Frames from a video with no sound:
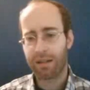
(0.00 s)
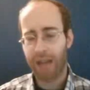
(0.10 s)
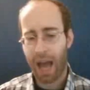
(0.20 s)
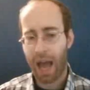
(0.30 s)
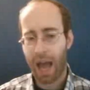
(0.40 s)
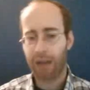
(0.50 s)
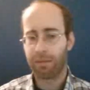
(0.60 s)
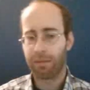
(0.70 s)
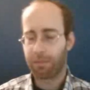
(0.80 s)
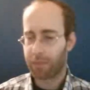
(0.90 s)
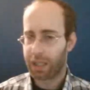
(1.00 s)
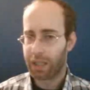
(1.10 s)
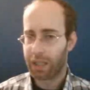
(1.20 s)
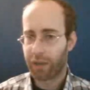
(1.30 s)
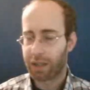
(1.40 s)
that
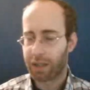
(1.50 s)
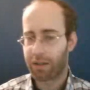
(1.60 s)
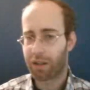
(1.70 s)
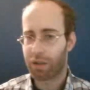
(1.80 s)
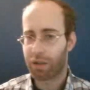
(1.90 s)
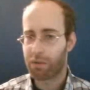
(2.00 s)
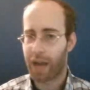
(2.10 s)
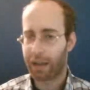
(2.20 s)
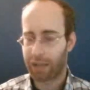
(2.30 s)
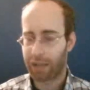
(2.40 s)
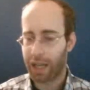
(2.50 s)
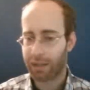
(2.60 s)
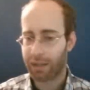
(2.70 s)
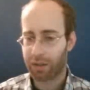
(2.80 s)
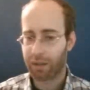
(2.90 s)
give us the correct
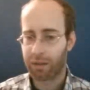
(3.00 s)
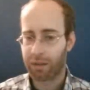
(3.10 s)
answer?